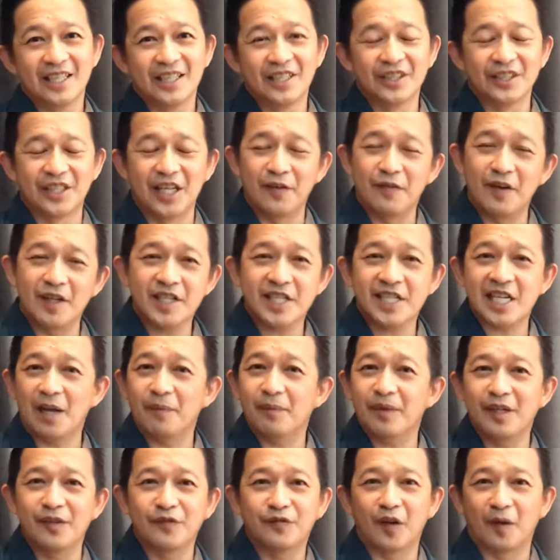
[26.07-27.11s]
Given some
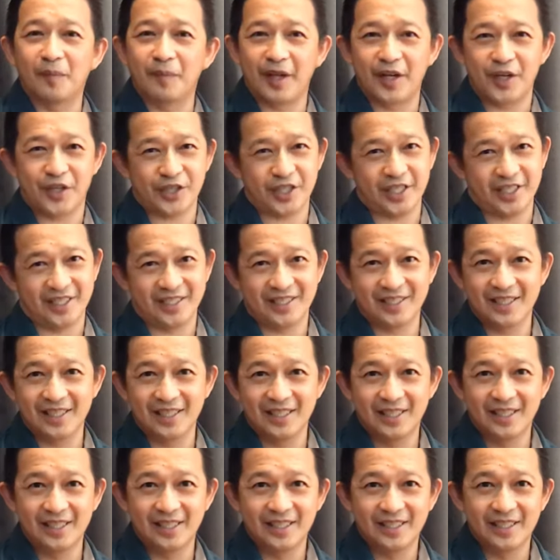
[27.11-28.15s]
information,
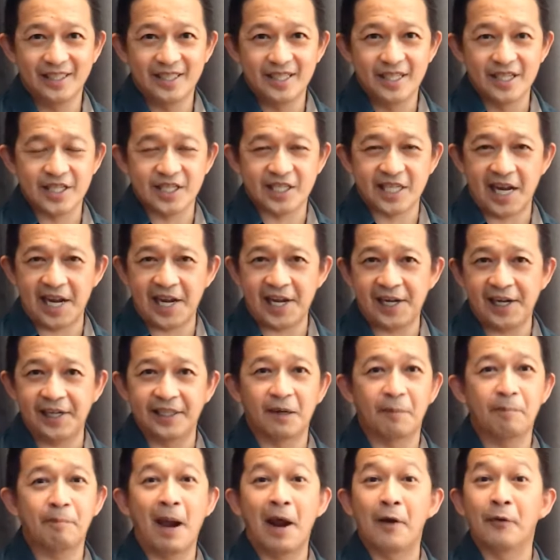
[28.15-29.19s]
say in a
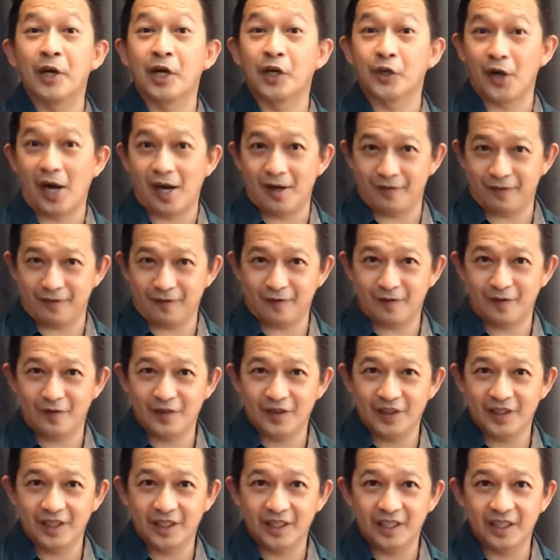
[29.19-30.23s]
paragraph,
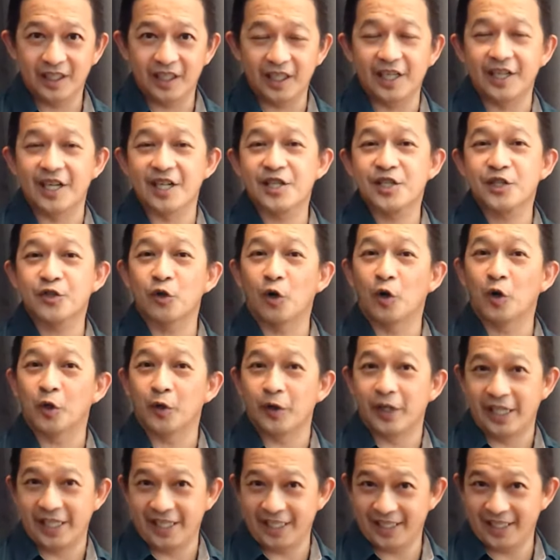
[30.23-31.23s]
in a story,